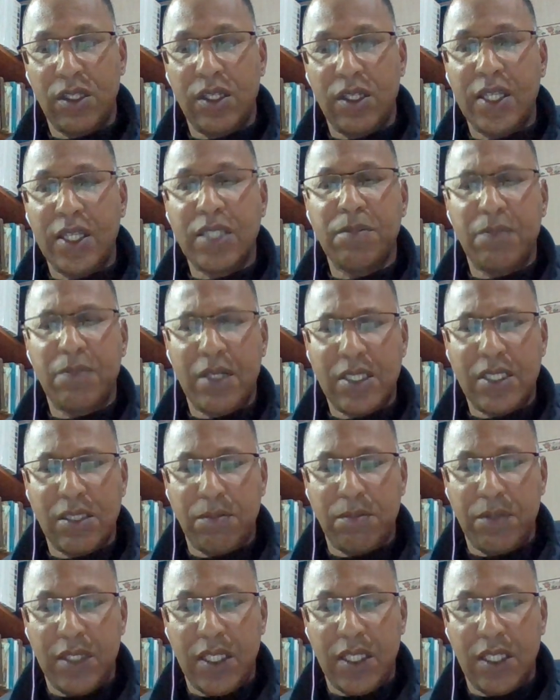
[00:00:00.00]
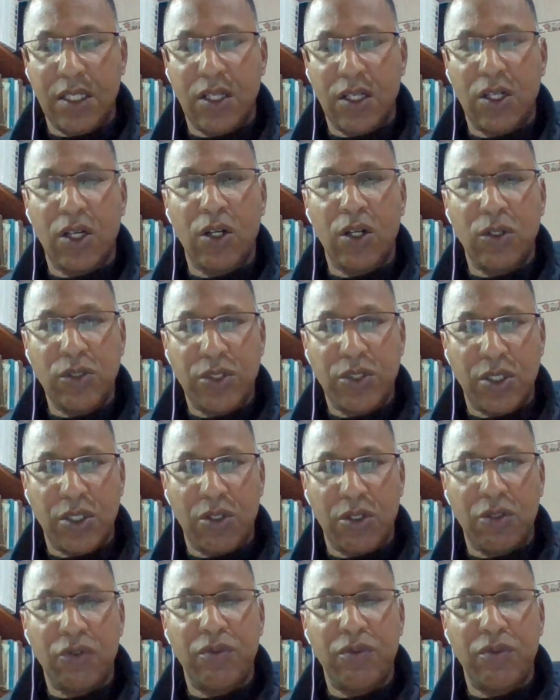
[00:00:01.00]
it must be also